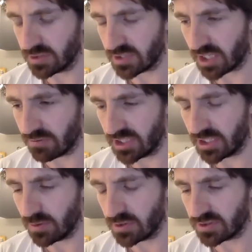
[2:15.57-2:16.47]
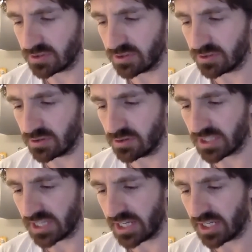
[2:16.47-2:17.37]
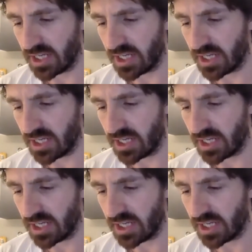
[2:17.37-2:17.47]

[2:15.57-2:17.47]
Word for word: I was like, I really wanted you to look at